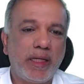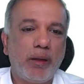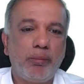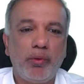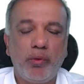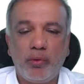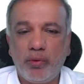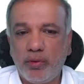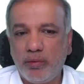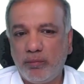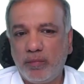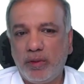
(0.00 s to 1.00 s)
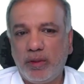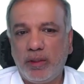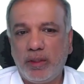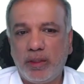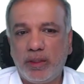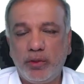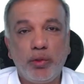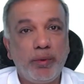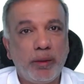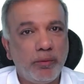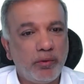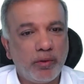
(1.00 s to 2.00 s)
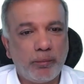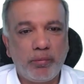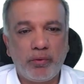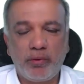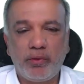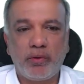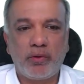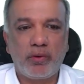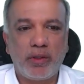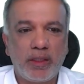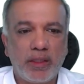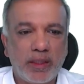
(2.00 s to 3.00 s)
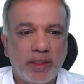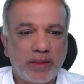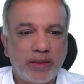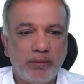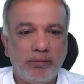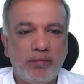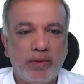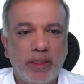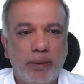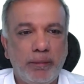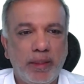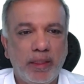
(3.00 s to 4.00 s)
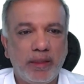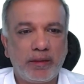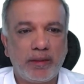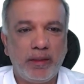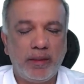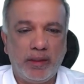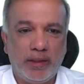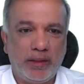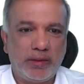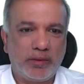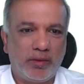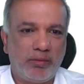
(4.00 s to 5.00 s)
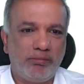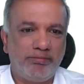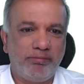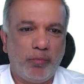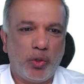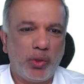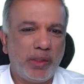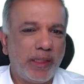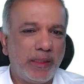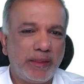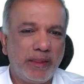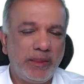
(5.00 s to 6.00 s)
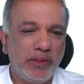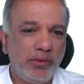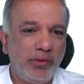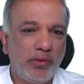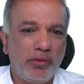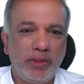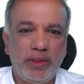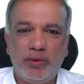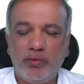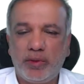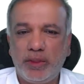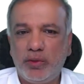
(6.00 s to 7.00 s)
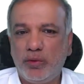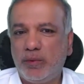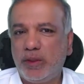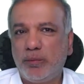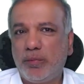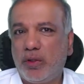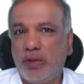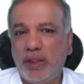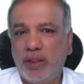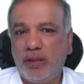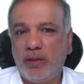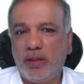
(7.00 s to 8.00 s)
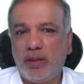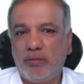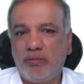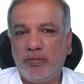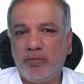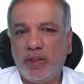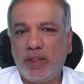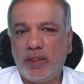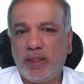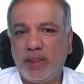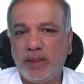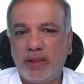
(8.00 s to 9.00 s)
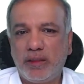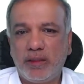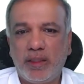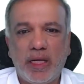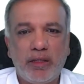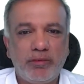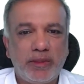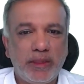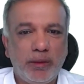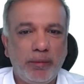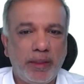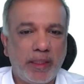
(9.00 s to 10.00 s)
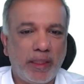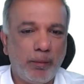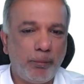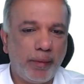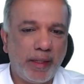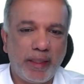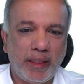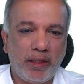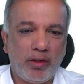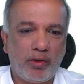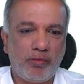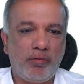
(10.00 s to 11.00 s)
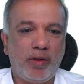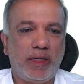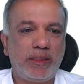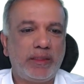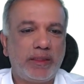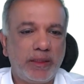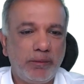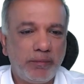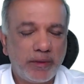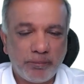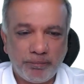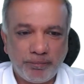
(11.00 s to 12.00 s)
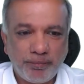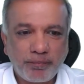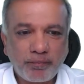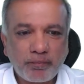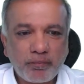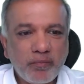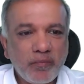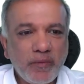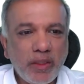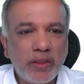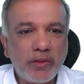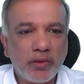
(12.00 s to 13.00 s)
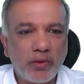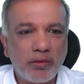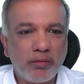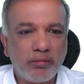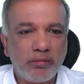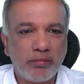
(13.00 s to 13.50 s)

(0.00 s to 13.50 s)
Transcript: upload. Uh, you'll be able to upload your uh, custom thumbnails. So monetization, you don't need to worry too much about it, um, and either the live streaming and embedding of live streams. So